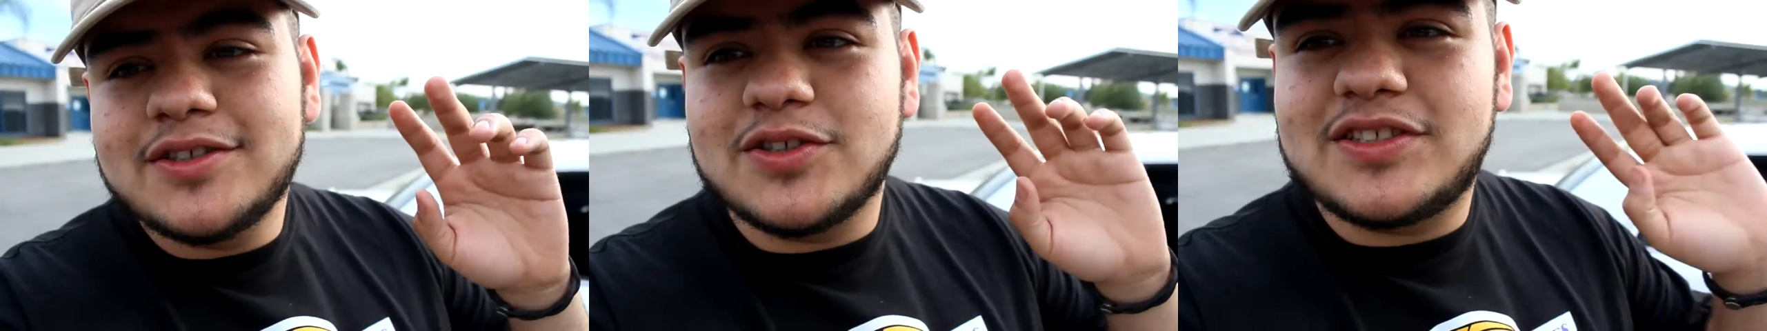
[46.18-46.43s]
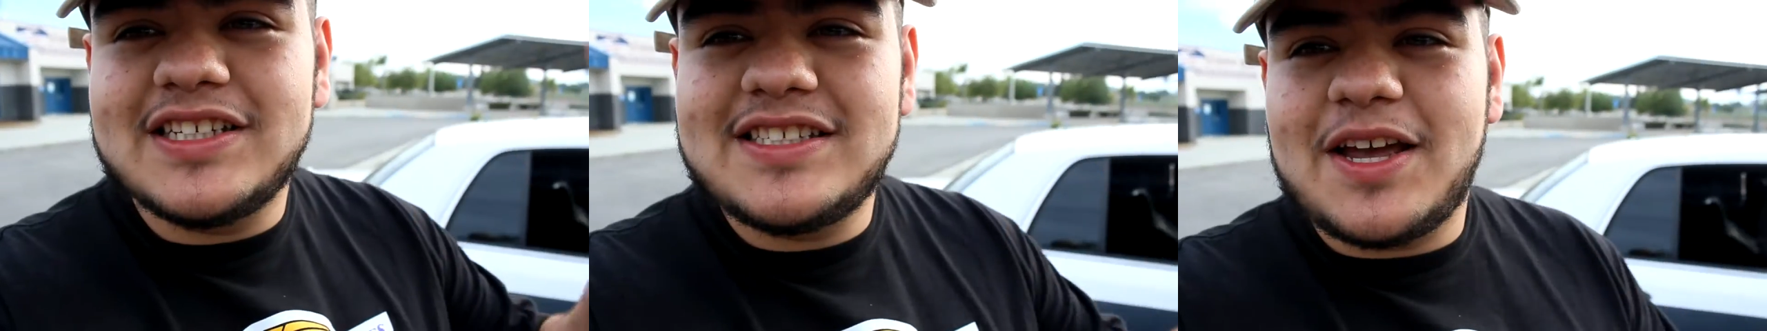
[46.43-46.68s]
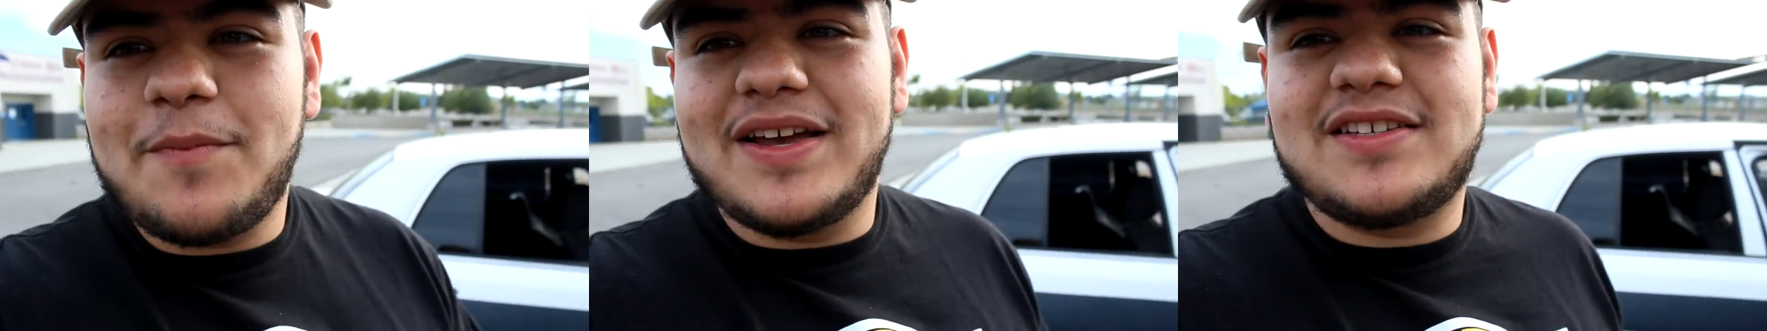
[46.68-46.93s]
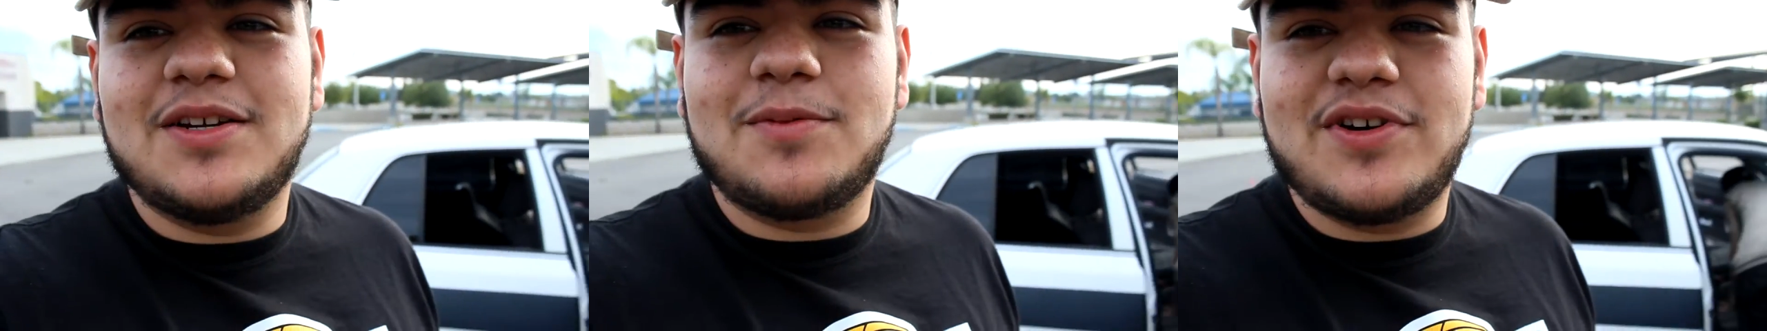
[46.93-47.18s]
So since I
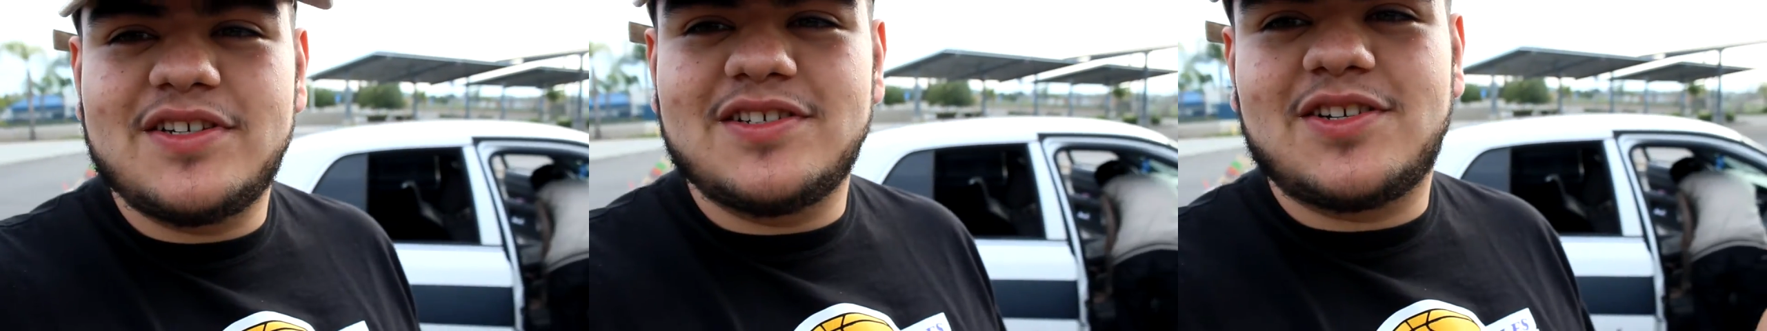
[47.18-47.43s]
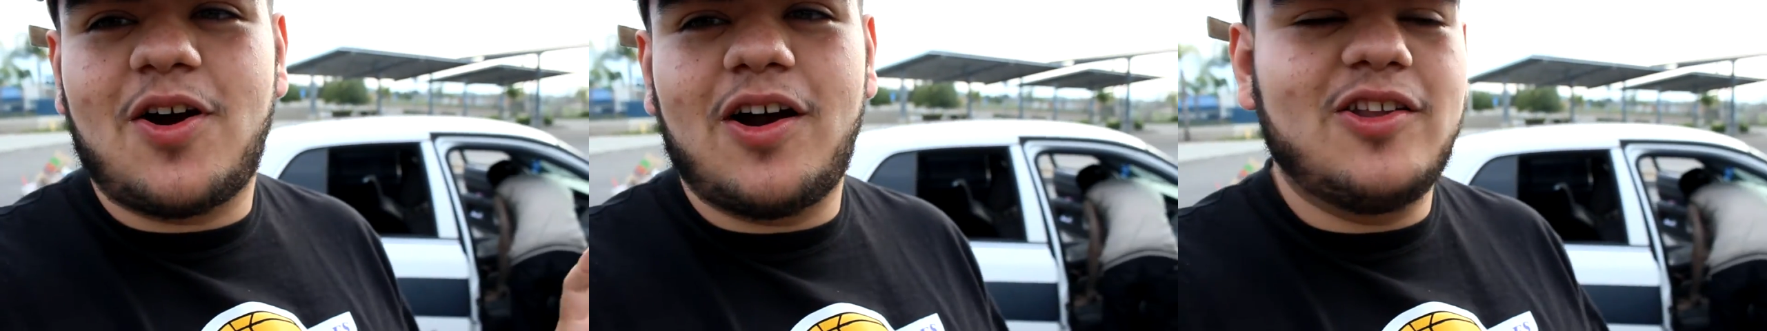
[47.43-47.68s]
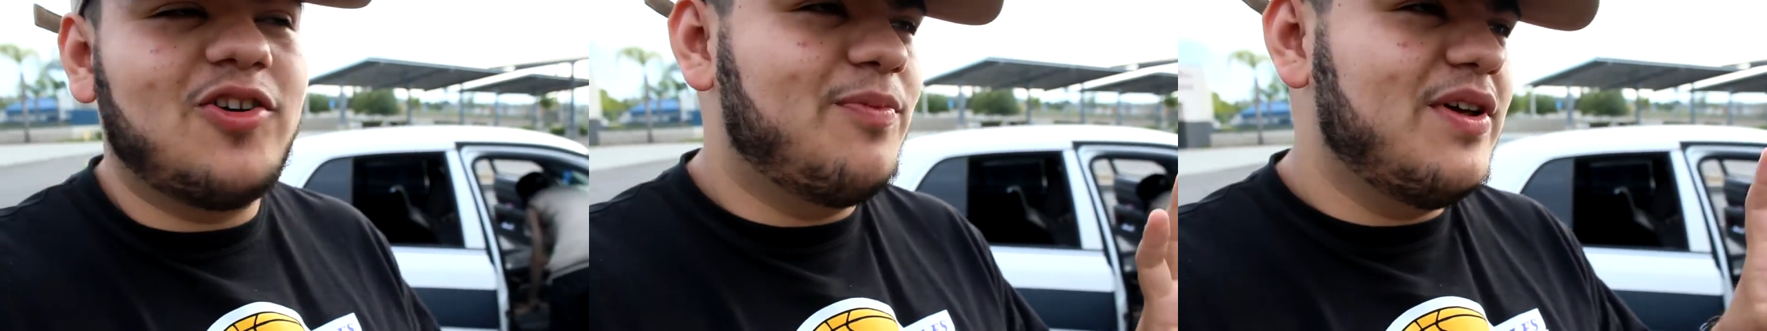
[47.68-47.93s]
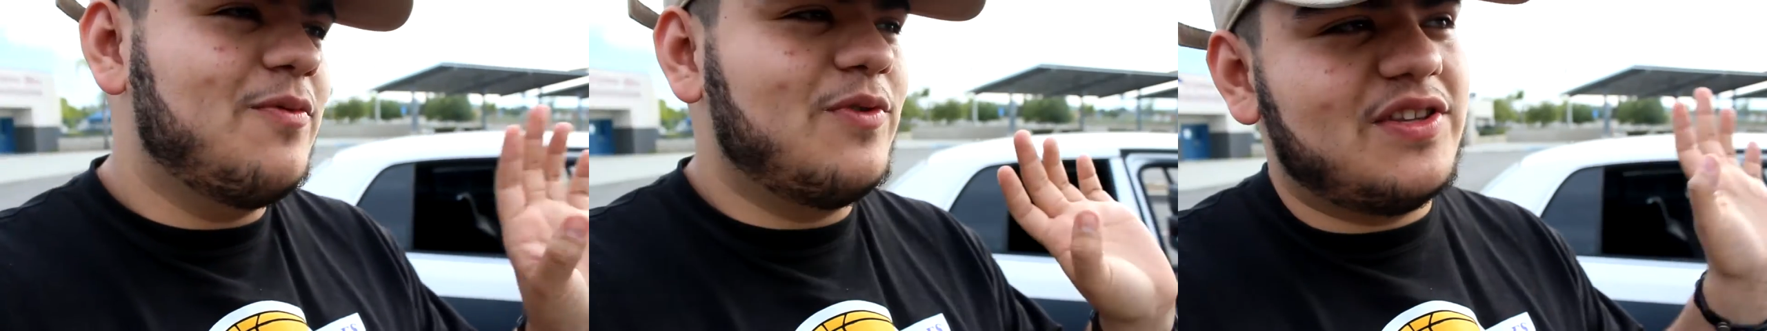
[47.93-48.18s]
messed up Chris's car a little
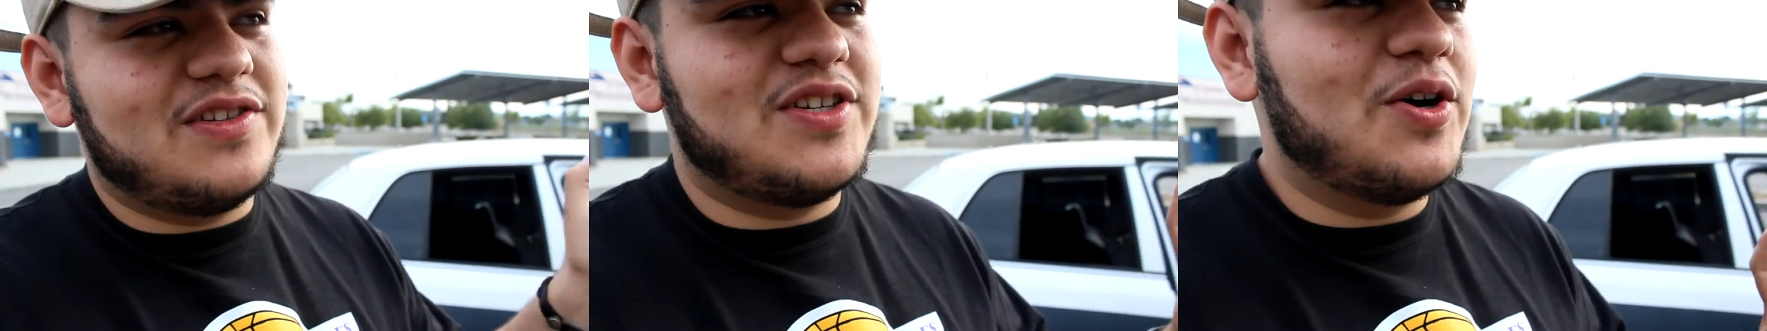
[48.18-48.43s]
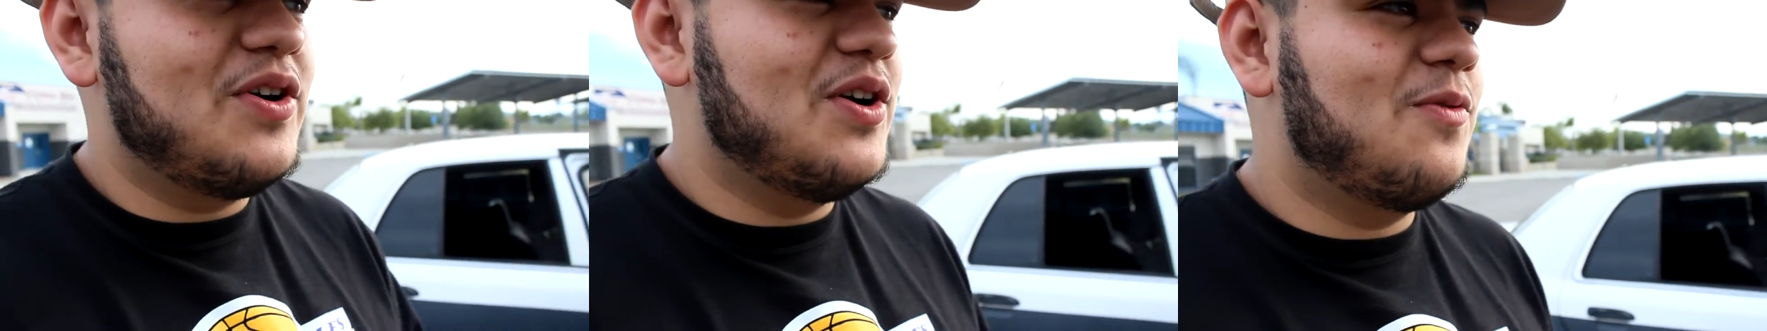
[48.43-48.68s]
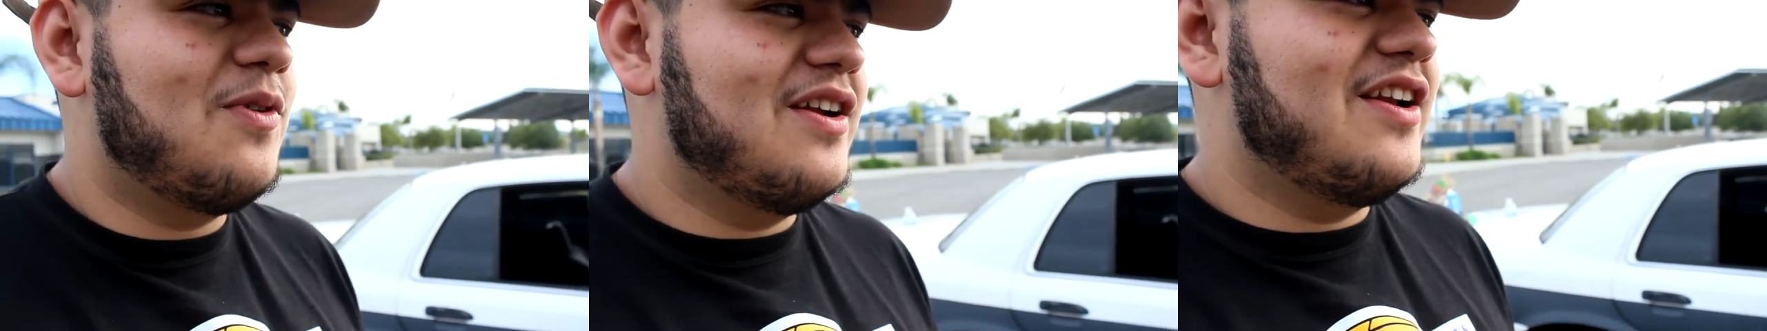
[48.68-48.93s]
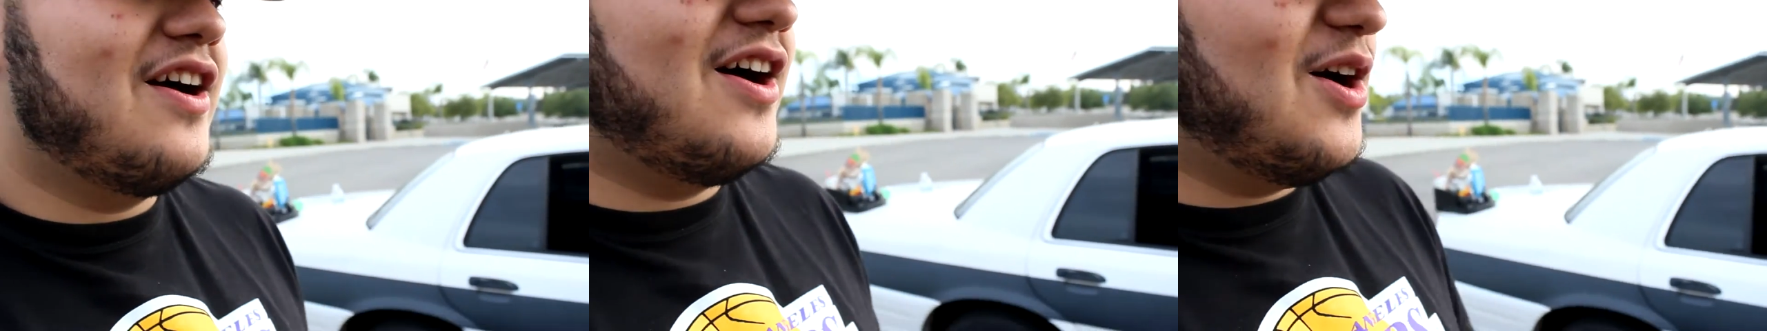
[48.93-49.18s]
bit with the soda and
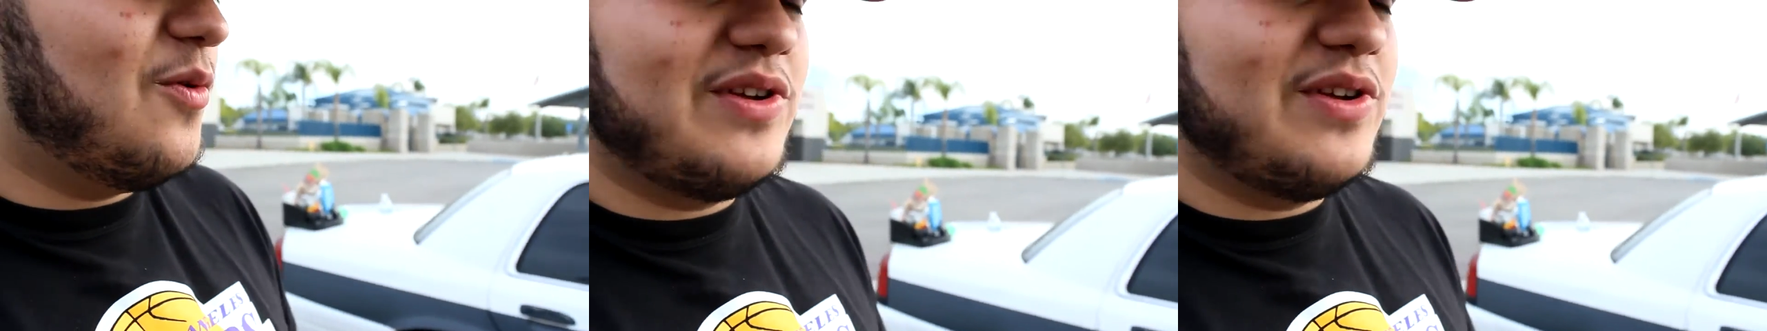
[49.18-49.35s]
whatnot,